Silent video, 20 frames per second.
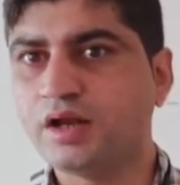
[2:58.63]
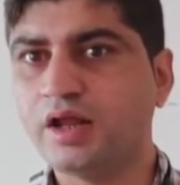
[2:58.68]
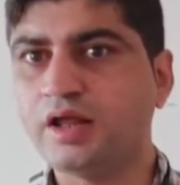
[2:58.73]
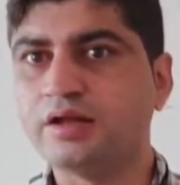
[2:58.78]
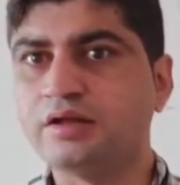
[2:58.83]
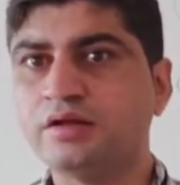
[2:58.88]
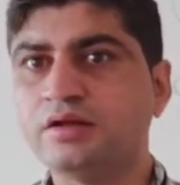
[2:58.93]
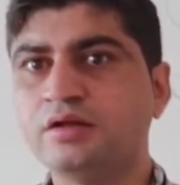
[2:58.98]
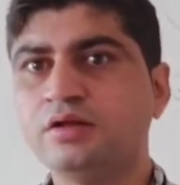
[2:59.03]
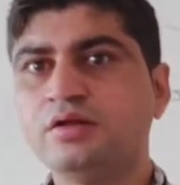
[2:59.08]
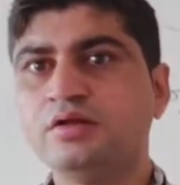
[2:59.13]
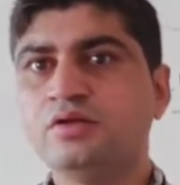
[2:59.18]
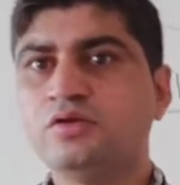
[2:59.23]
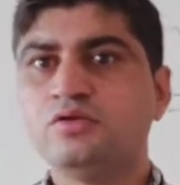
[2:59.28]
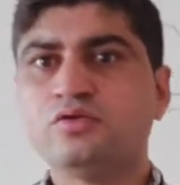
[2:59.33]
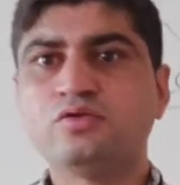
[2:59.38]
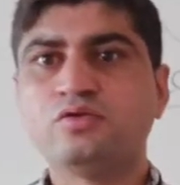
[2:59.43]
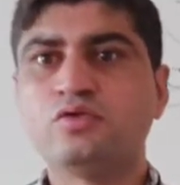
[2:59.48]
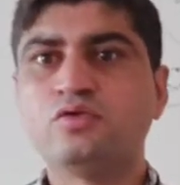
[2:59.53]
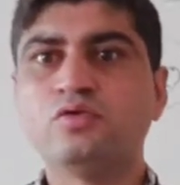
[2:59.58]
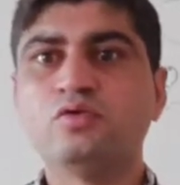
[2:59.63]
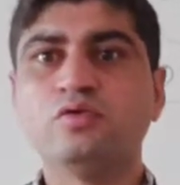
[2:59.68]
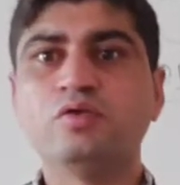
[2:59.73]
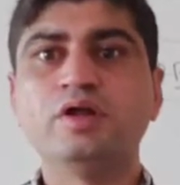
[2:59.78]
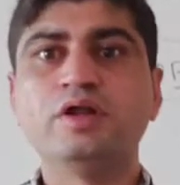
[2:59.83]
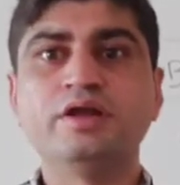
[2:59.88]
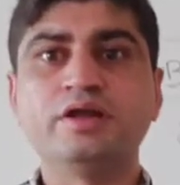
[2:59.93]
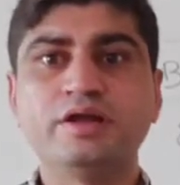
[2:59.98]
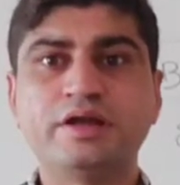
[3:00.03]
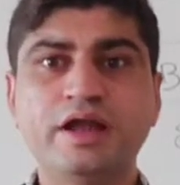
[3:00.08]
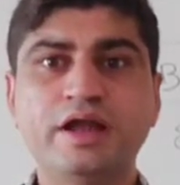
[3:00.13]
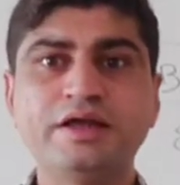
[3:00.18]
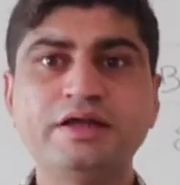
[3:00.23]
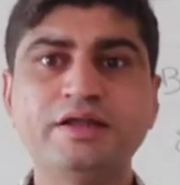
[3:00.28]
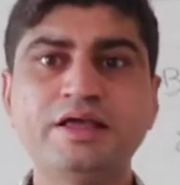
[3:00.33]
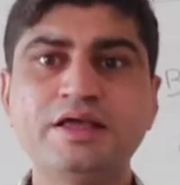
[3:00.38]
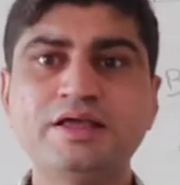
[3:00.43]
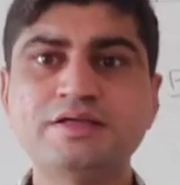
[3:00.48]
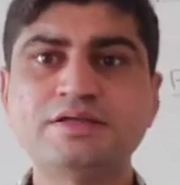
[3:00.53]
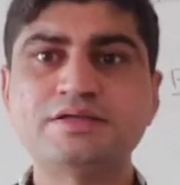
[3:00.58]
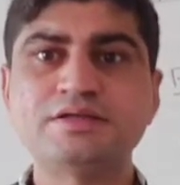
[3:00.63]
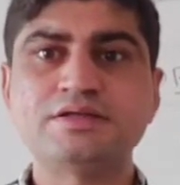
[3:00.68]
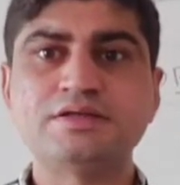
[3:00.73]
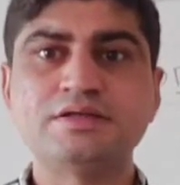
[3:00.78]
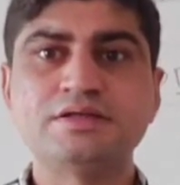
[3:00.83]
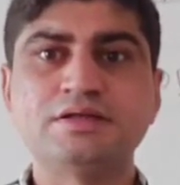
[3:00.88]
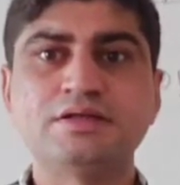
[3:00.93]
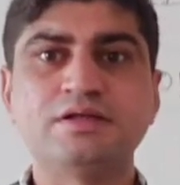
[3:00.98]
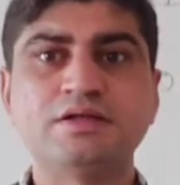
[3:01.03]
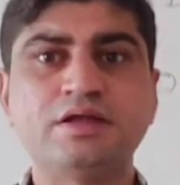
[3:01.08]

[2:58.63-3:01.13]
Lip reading: Right. So in that case,